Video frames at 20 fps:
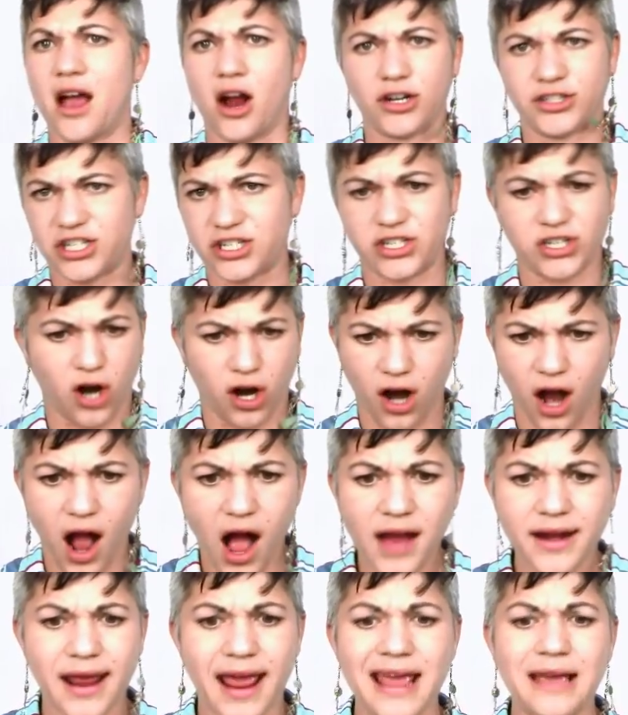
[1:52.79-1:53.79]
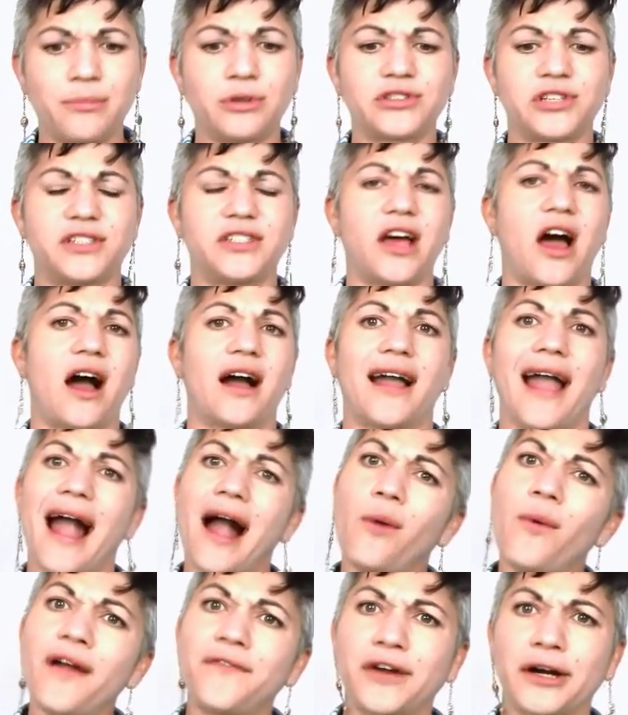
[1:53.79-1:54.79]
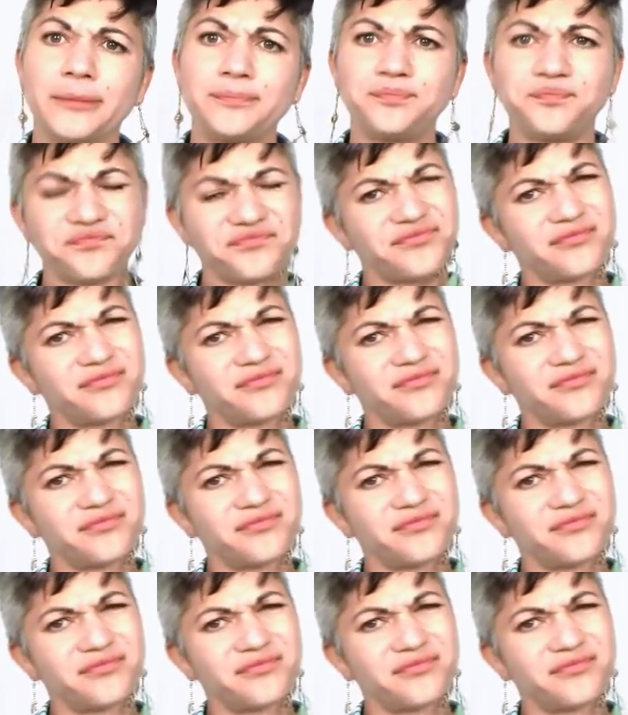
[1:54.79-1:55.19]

are just are unable to talk. However,